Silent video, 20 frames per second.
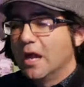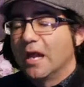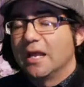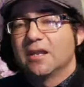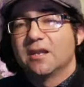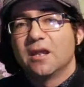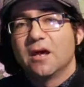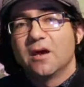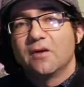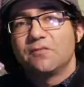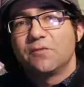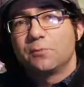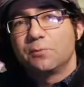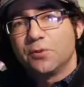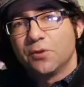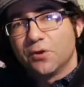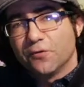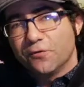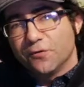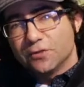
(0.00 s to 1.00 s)
I love the
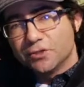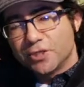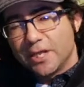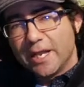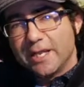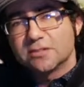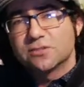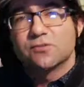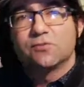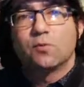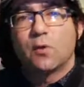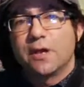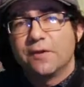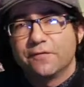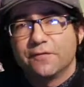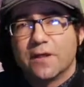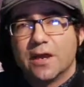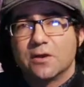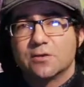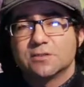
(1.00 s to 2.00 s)
beautiful chains of
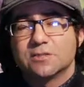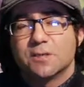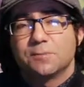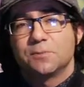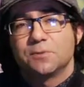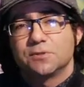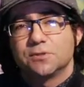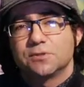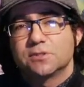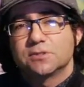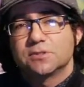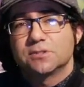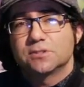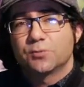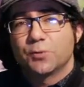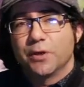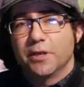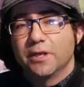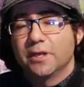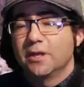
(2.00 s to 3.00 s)
white flowers they produce in the
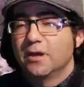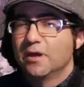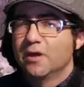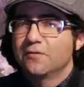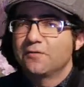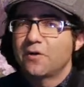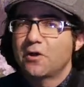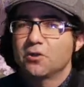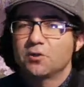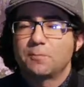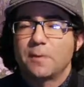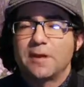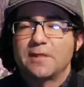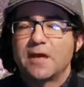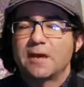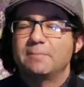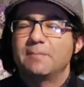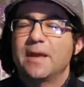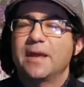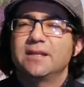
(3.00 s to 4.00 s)
spring, followed by
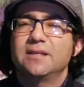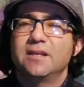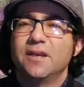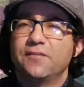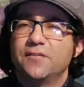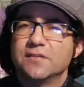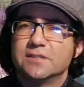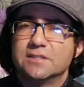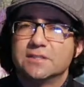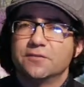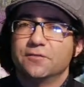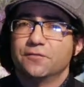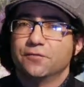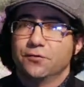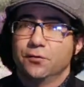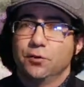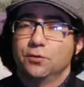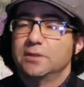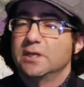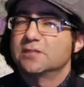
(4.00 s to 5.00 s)
that magnificent
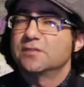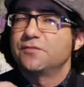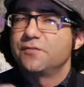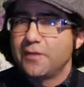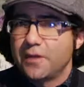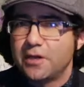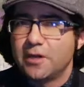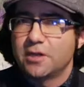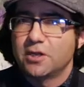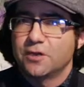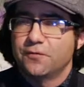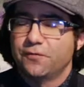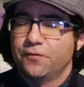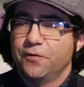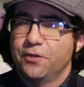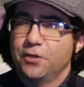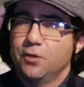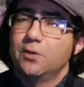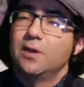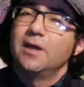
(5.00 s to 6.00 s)
fruit that's very good
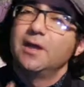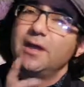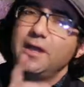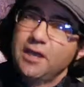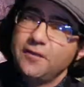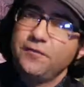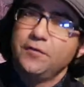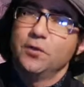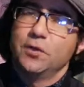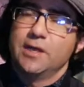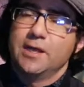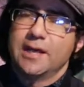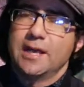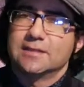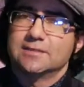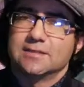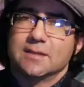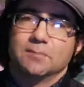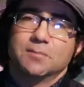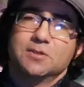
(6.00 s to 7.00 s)
for you, if you can
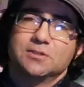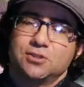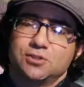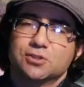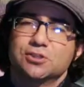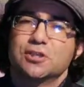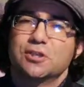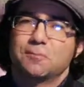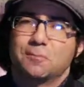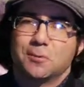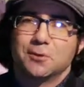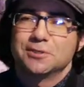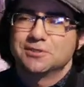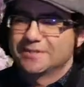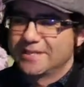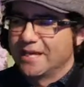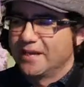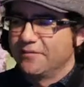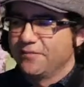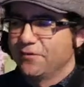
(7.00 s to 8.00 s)
get some, because usually the
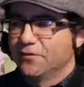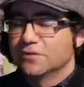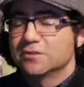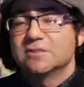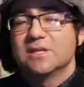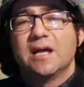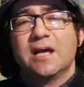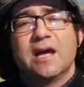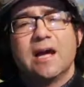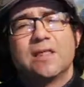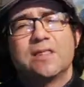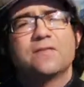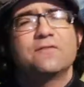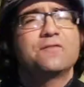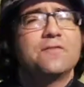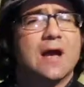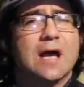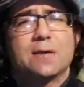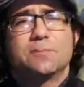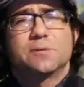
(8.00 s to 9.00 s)
birds get it first, and then
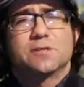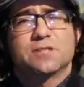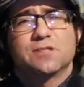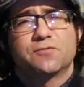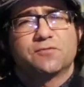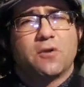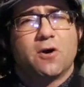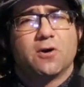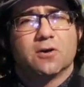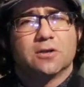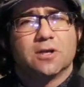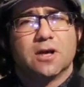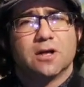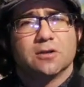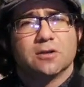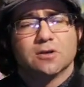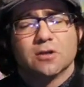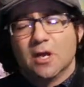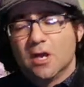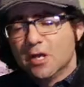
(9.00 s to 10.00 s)
fabulous fall
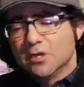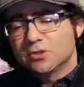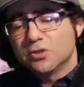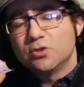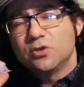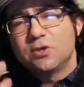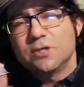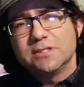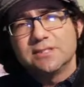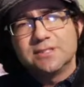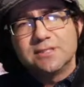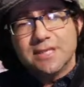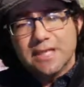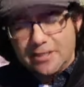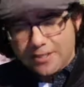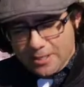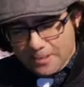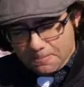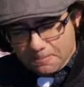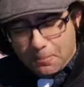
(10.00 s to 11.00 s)
color. So you can
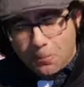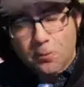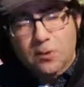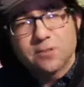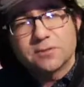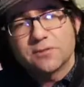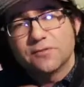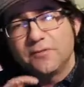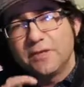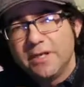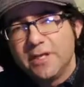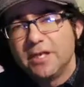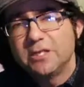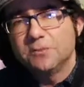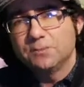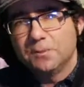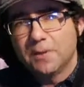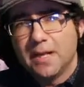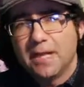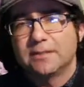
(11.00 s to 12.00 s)
see the importance of
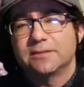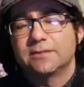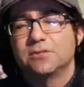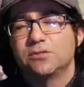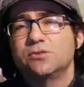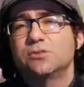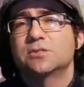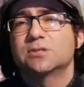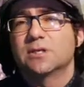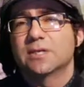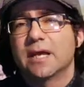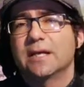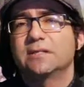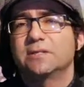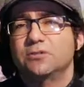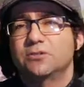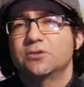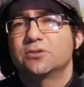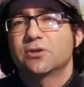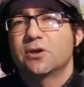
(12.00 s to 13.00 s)
each plant that you select
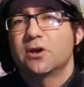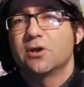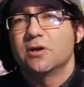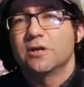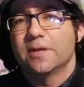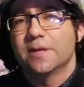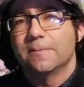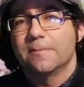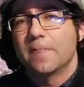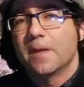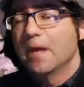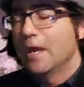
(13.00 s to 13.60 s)
in your garden